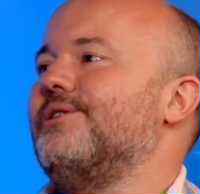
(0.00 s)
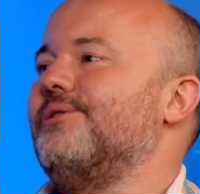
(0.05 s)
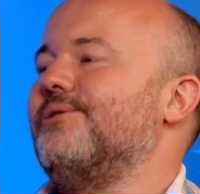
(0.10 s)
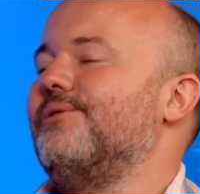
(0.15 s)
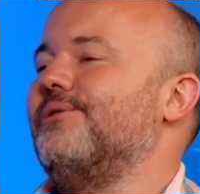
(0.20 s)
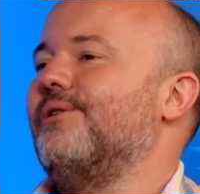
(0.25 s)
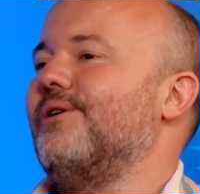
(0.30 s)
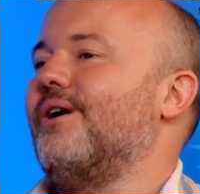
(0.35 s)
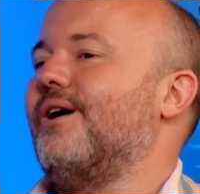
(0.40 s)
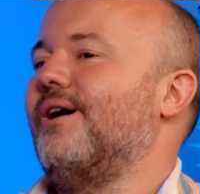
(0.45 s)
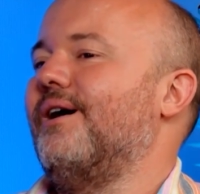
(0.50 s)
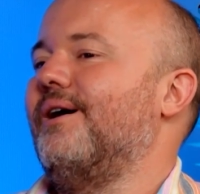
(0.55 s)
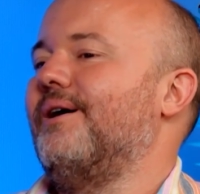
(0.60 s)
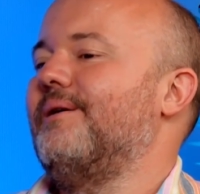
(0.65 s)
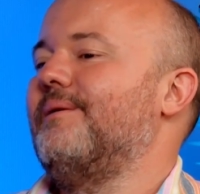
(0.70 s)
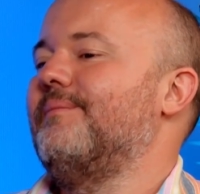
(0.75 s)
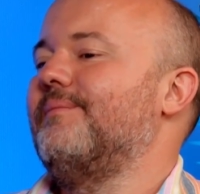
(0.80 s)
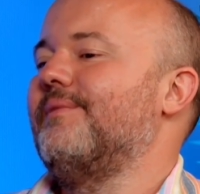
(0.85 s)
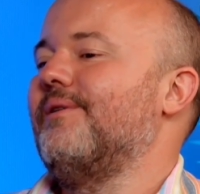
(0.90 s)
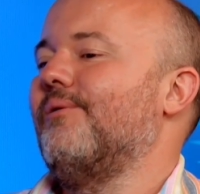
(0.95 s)
So when you
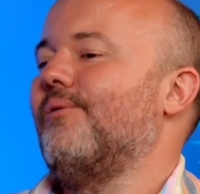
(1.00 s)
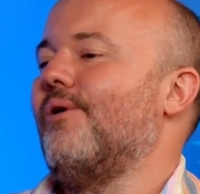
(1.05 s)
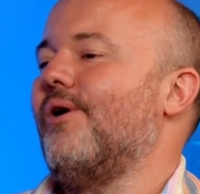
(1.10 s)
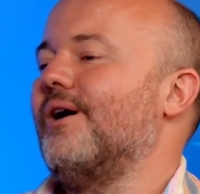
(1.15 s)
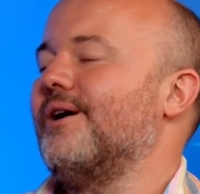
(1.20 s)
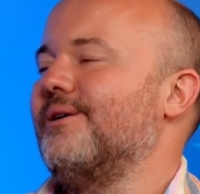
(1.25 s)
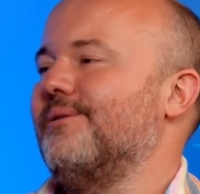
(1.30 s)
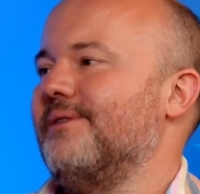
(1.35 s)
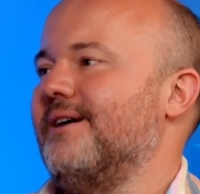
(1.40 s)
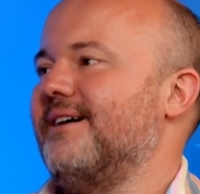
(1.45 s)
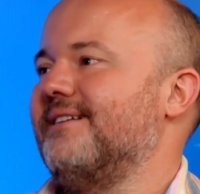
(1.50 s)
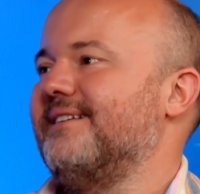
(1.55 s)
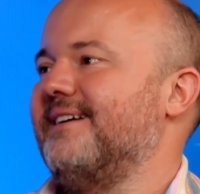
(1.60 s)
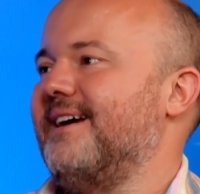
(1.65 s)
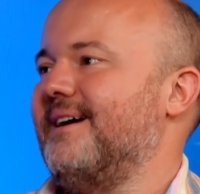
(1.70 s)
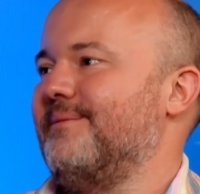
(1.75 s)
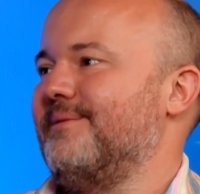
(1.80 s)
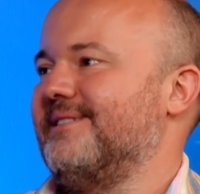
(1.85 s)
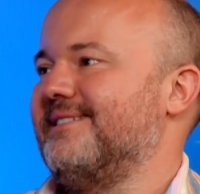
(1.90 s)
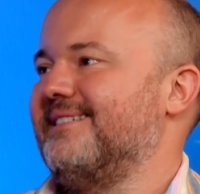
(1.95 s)
walk around
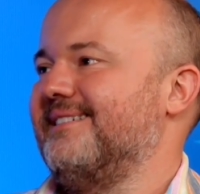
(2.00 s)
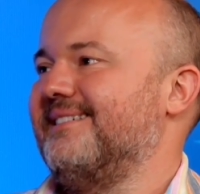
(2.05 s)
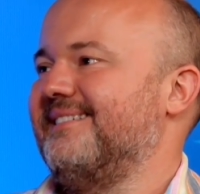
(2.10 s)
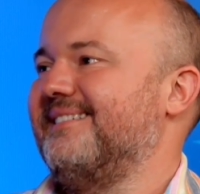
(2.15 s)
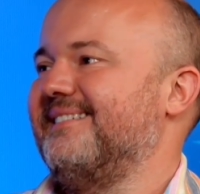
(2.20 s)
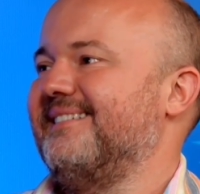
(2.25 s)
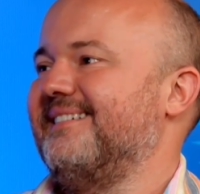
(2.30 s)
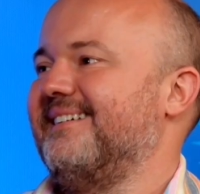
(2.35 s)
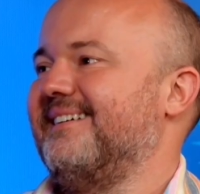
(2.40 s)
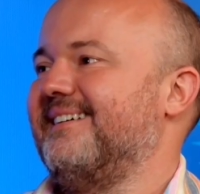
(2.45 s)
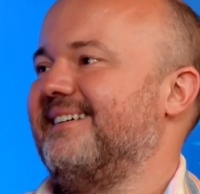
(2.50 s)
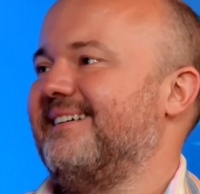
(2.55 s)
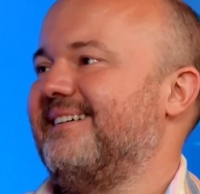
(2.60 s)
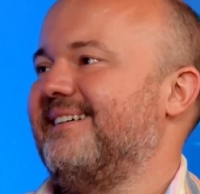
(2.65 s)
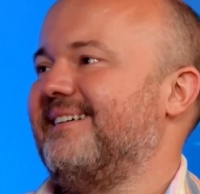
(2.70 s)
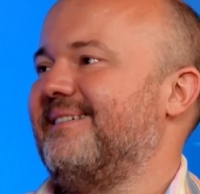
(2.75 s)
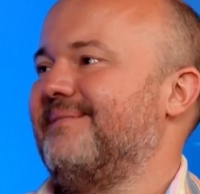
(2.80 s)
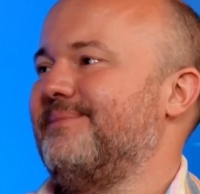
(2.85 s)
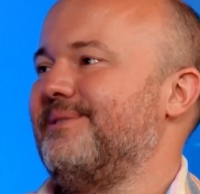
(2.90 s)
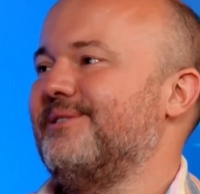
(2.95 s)
Hamilton,
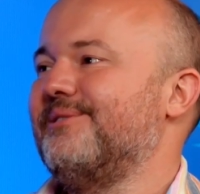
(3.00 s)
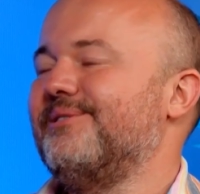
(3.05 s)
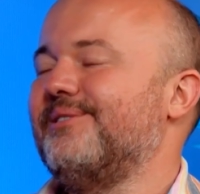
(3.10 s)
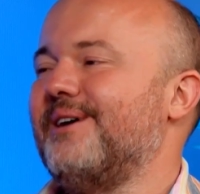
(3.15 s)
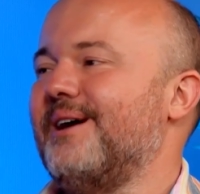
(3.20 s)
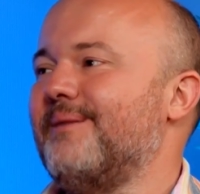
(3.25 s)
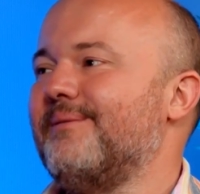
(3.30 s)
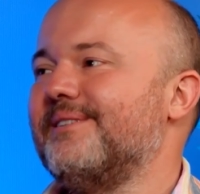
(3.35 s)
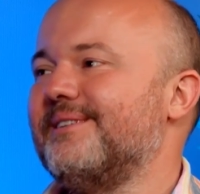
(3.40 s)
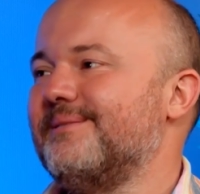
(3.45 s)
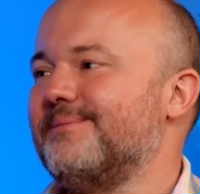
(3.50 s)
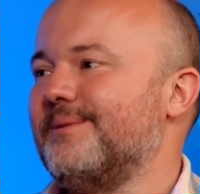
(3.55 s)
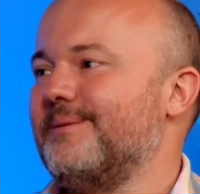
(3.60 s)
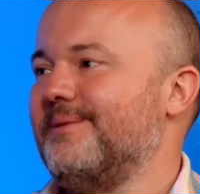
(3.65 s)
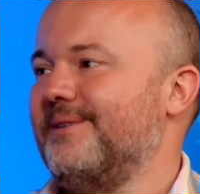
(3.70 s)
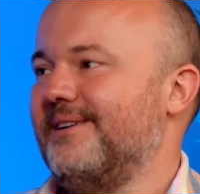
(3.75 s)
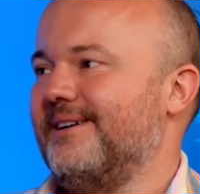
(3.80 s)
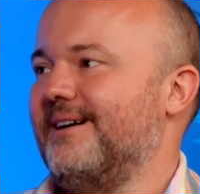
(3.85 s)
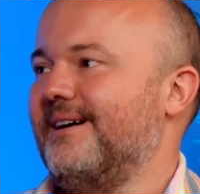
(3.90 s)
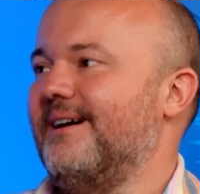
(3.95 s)
beautiful Hamilton,
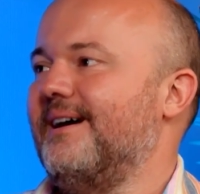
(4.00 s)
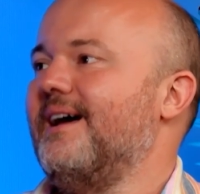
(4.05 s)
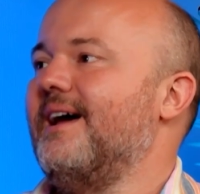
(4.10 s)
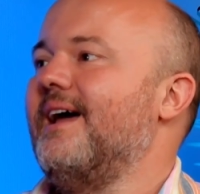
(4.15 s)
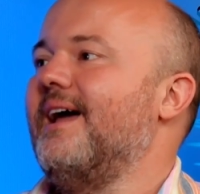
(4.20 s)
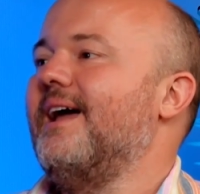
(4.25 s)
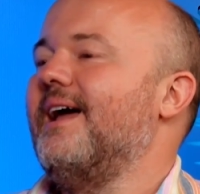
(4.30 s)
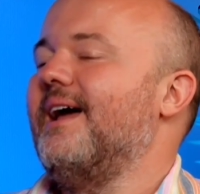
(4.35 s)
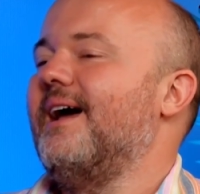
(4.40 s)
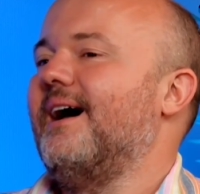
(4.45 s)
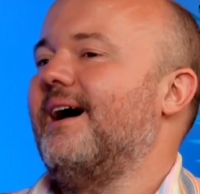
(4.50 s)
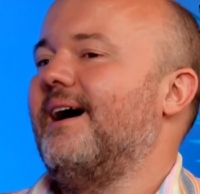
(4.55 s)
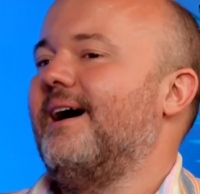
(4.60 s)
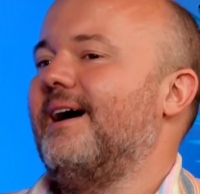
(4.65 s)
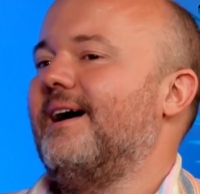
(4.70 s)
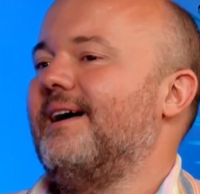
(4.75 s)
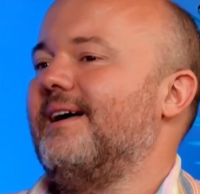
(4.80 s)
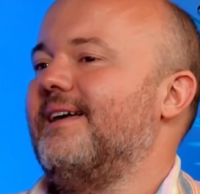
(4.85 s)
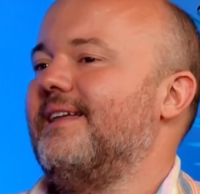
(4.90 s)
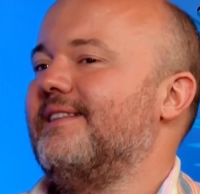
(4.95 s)
Bermuda,
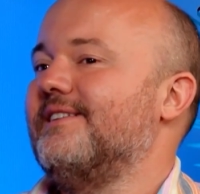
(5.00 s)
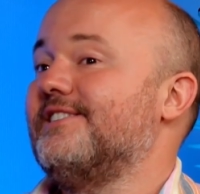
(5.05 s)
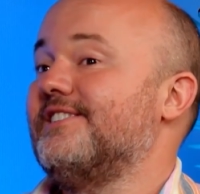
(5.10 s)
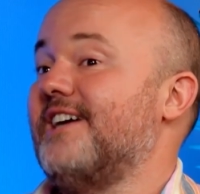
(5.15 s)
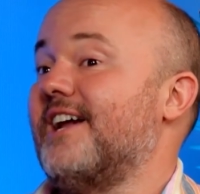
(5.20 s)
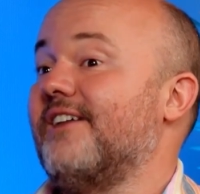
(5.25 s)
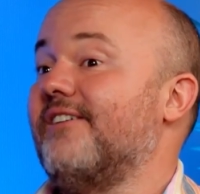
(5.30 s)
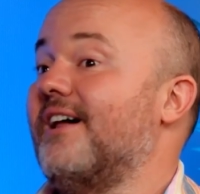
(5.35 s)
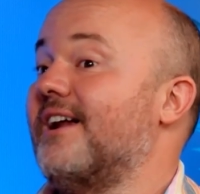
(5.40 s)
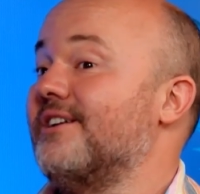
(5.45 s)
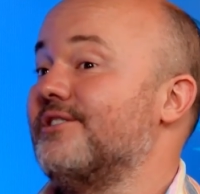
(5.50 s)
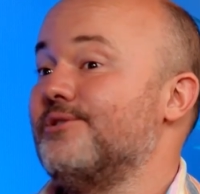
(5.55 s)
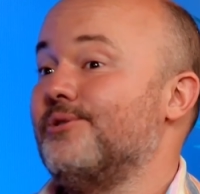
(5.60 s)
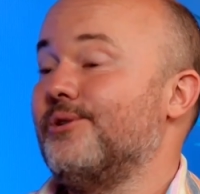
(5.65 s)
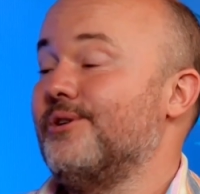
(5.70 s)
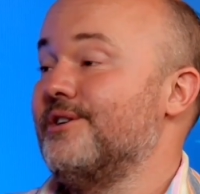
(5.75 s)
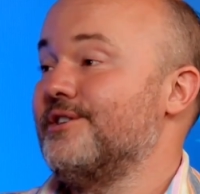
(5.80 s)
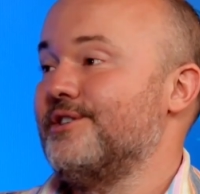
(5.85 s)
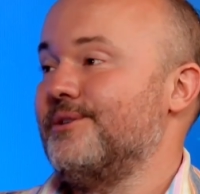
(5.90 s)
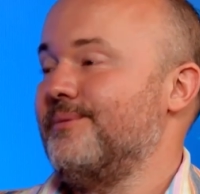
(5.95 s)
there's not a lot of
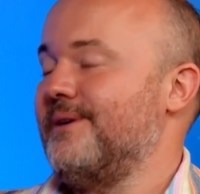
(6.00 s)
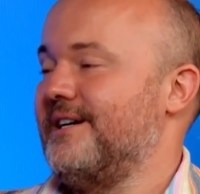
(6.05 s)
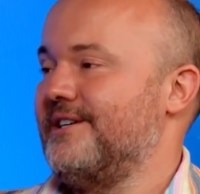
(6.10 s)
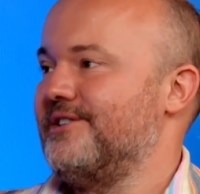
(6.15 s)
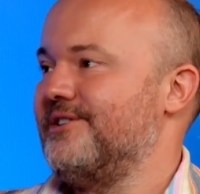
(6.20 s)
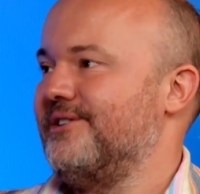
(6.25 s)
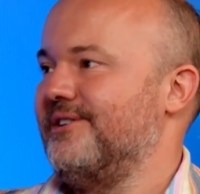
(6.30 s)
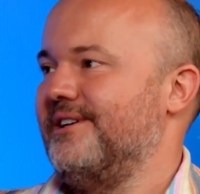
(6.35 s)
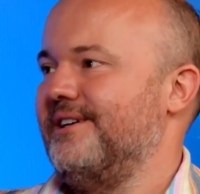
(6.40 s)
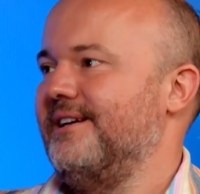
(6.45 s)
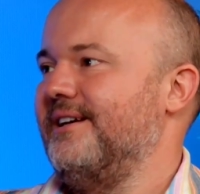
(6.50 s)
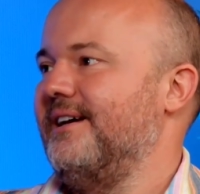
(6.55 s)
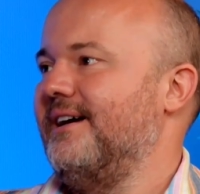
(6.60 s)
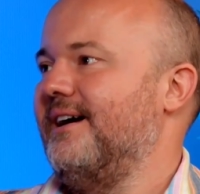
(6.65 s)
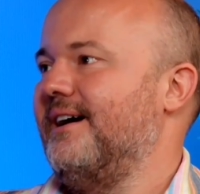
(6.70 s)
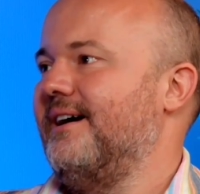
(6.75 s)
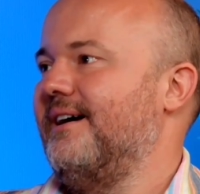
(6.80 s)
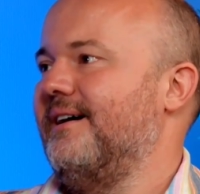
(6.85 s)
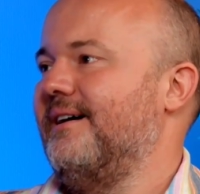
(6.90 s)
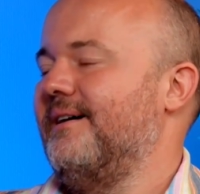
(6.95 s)
tourism actually.